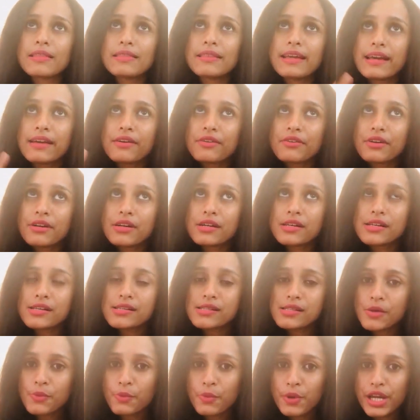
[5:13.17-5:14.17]
there
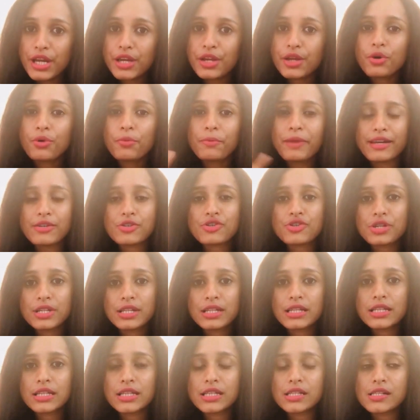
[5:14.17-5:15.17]
is a video
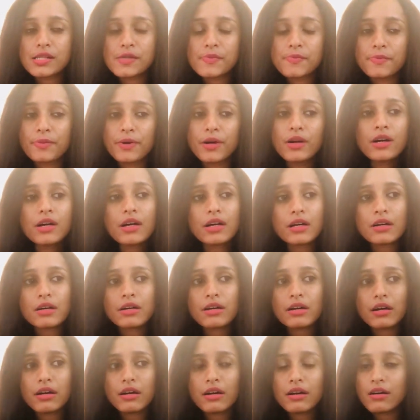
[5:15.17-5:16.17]
mentioned in this book,
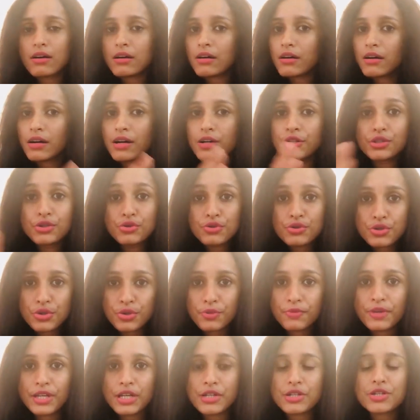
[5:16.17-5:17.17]
a
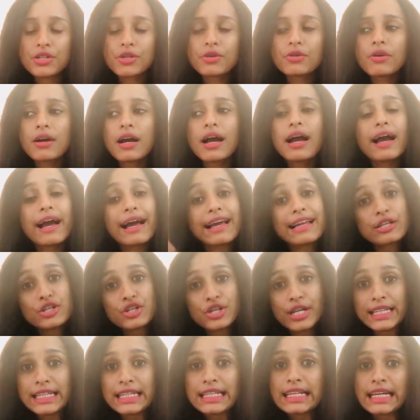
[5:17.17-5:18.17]
YouTube video. I'll
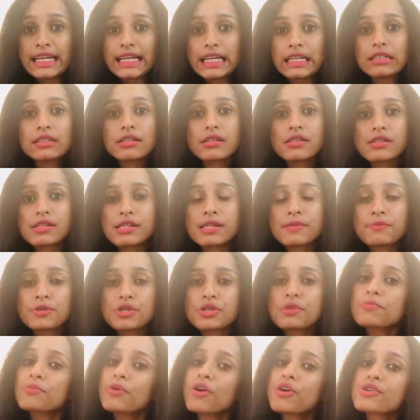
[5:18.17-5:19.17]
share the link in the
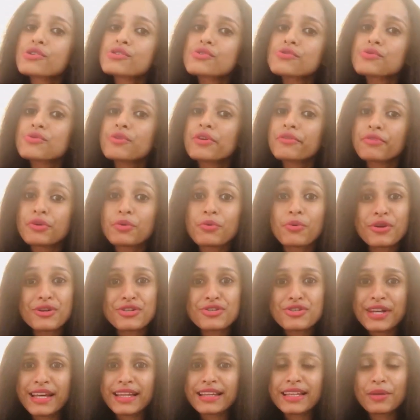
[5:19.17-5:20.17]
description box, so if you want
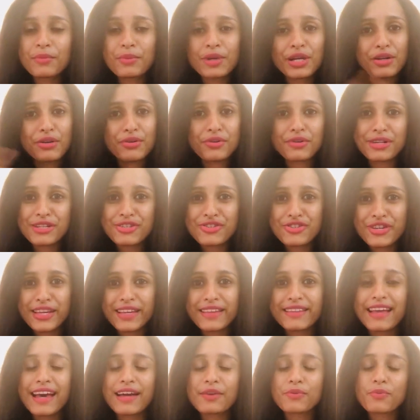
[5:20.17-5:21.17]
to check that video, you can
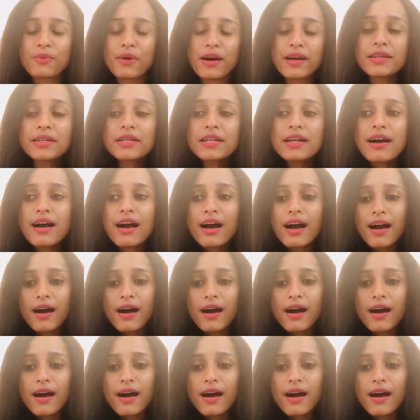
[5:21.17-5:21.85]
check that one.